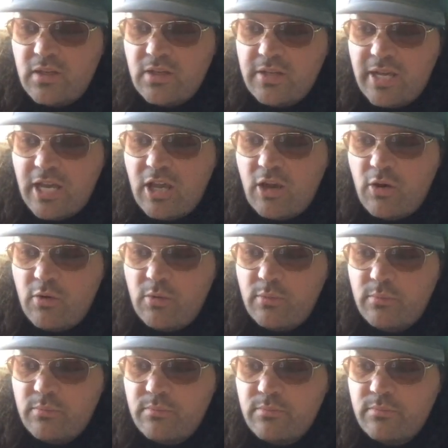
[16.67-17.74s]

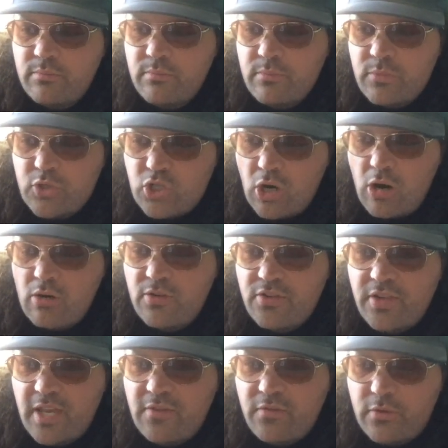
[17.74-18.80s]
Now, Charles
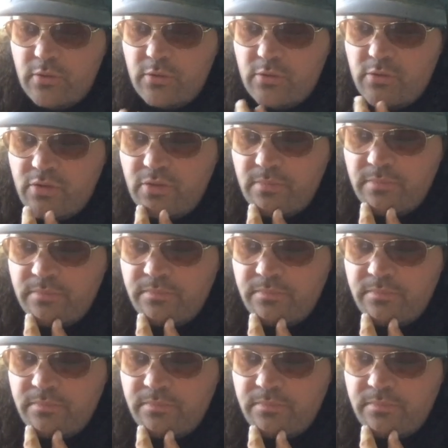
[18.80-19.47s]
Cyphers,